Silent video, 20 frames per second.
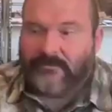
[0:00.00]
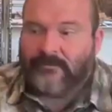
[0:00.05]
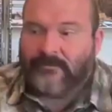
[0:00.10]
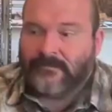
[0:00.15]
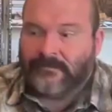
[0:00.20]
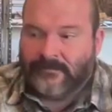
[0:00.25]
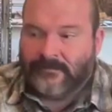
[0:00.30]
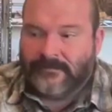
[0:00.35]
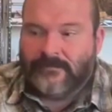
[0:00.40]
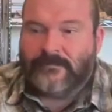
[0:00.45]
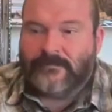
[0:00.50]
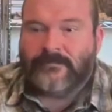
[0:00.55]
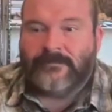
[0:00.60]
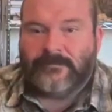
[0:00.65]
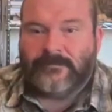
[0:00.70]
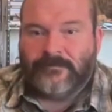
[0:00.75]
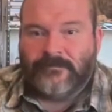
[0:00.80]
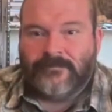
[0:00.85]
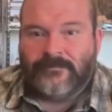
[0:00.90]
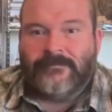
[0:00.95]
we
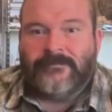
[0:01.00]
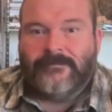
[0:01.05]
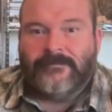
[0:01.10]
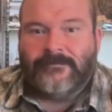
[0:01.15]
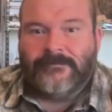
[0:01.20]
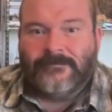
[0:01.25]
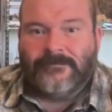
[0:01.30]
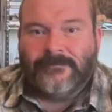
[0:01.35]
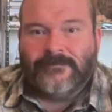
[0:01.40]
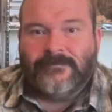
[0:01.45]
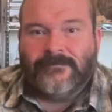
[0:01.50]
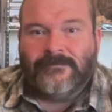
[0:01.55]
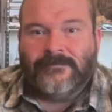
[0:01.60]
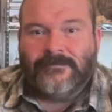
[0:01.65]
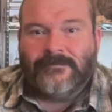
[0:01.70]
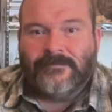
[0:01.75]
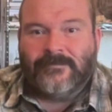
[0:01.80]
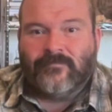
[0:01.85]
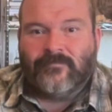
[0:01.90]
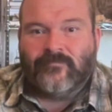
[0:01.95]
went into these barrels
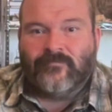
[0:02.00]
at